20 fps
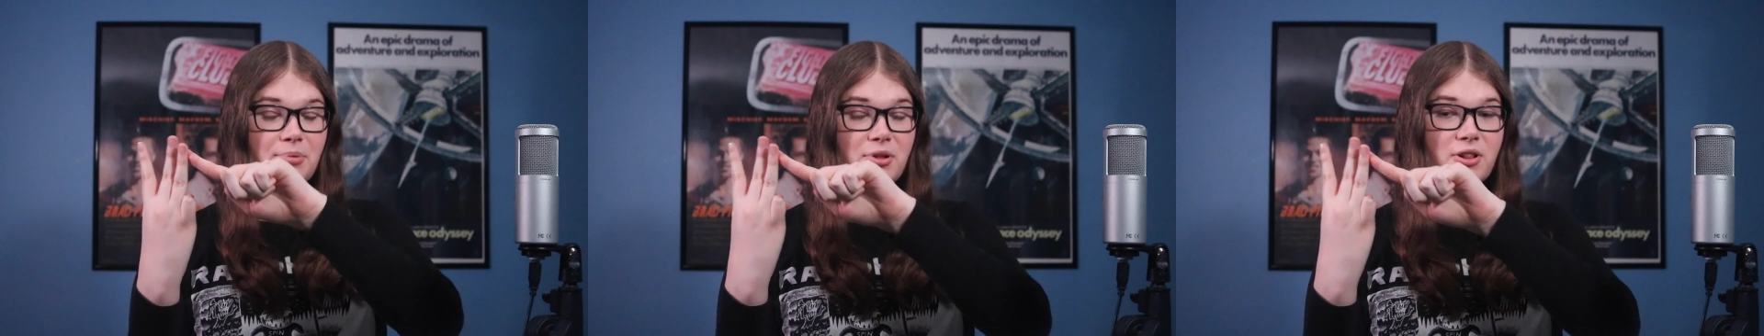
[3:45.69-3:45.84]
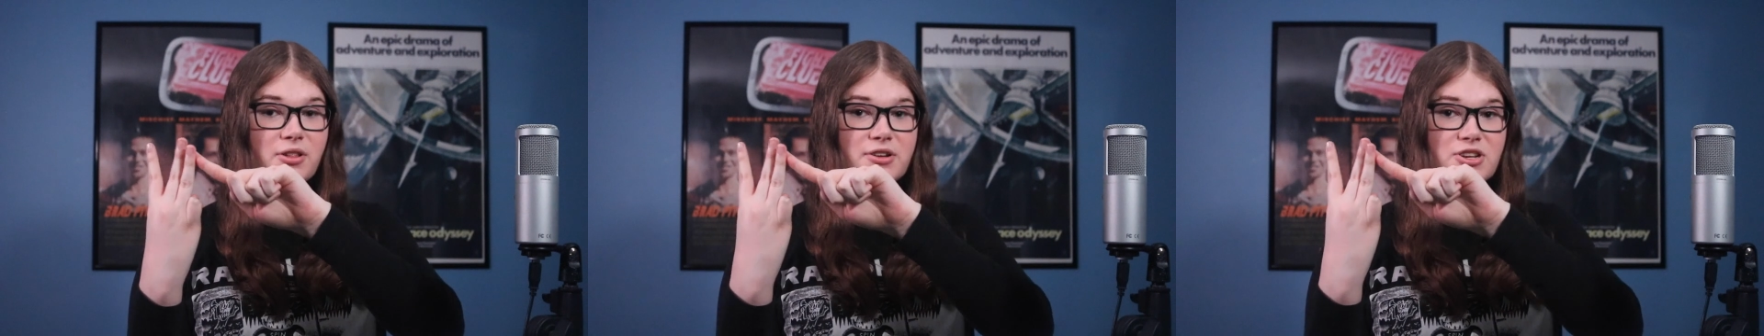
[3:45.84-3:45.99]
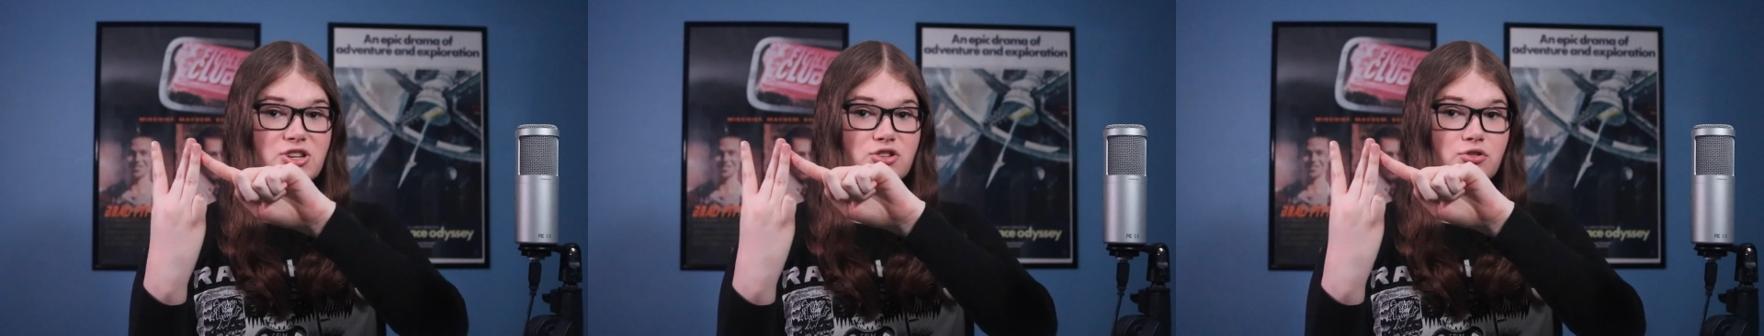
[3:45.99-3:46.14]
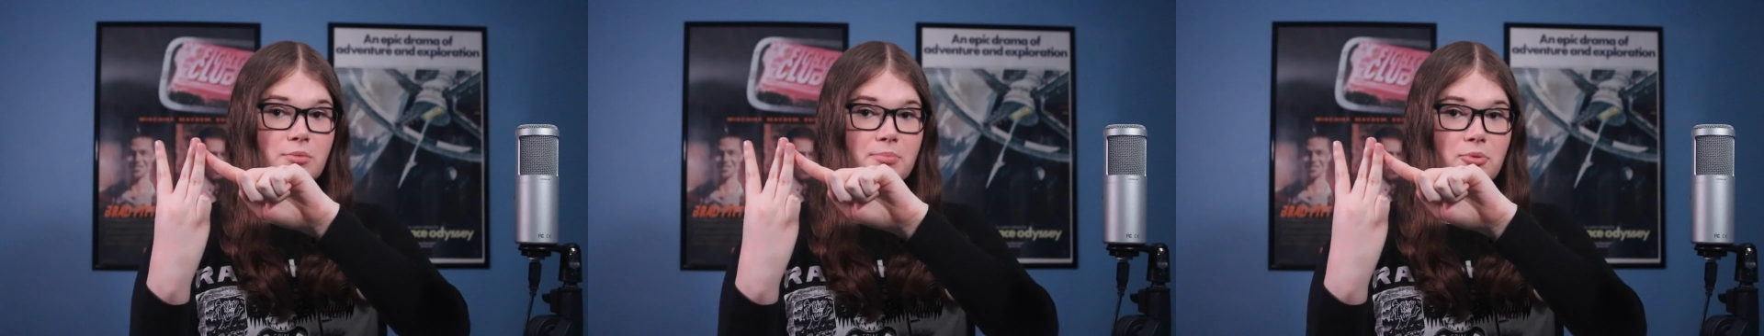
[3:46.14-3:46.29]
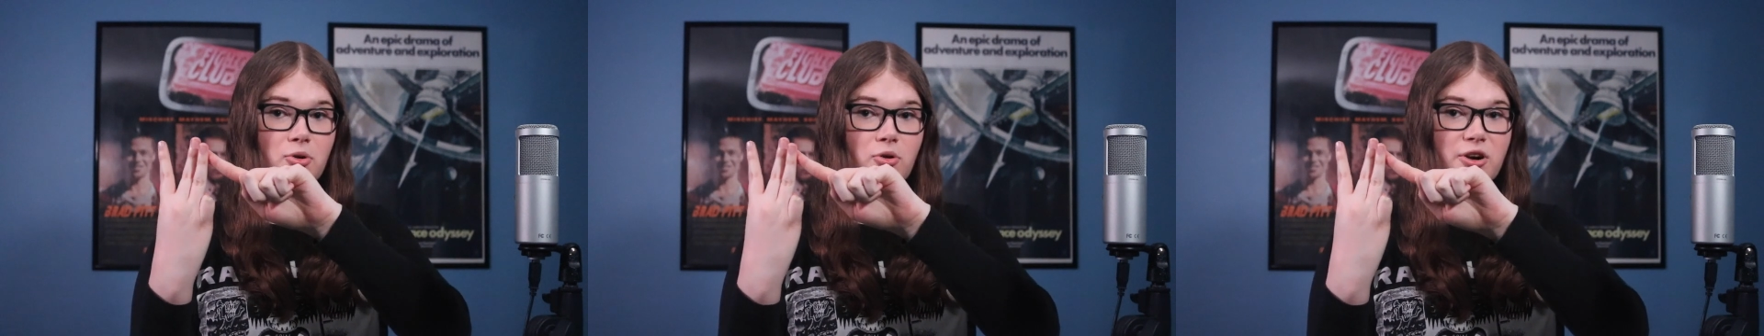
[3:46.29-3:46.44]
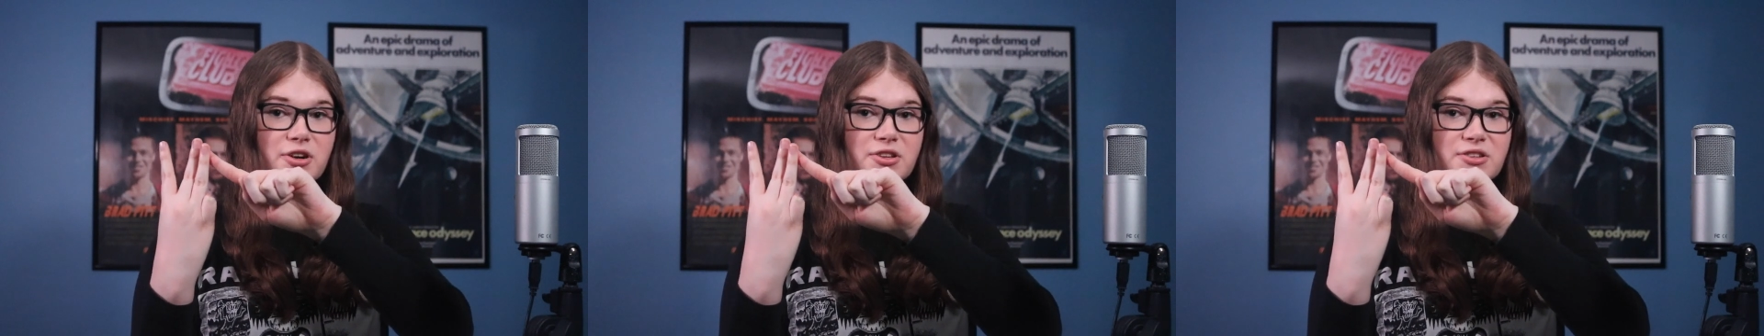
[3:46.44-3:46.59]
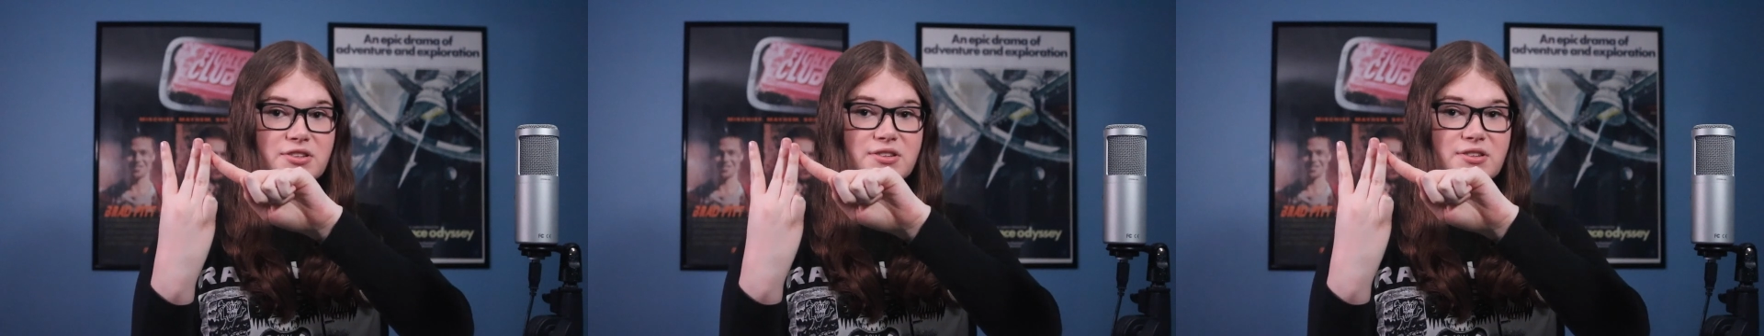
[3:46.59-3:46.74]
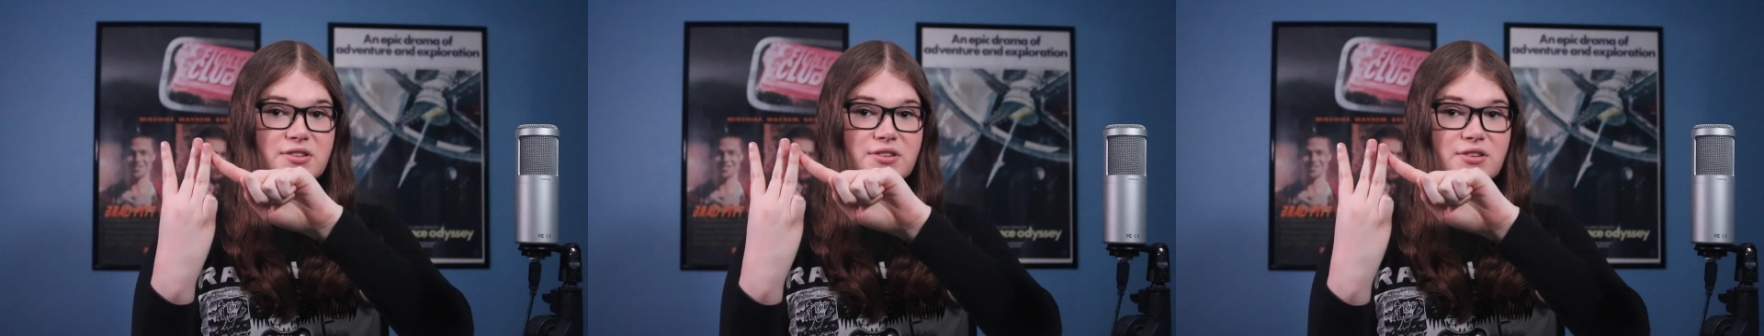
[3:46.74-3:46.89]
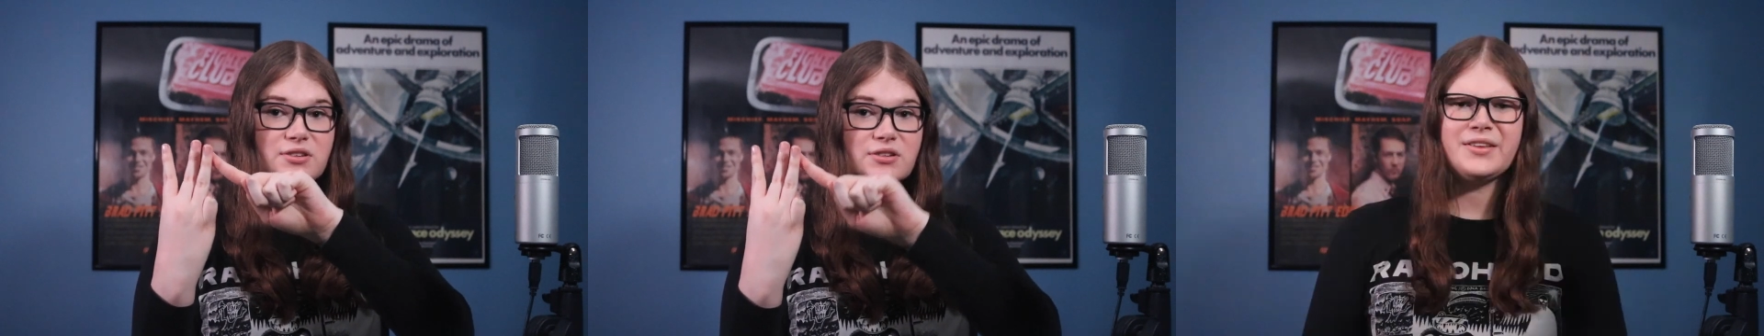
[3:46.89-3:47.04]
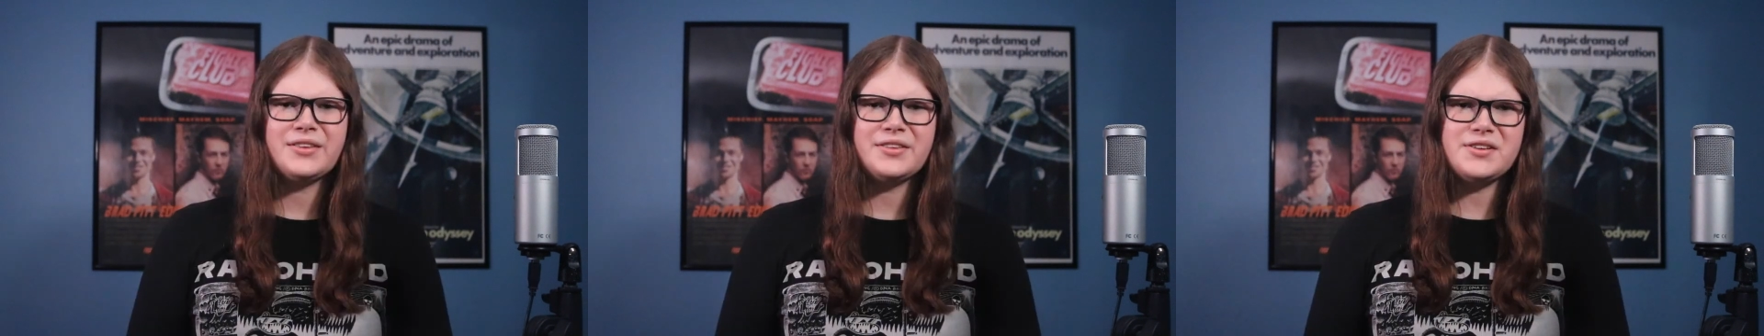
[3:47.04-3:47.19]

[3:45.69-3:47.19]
police reports.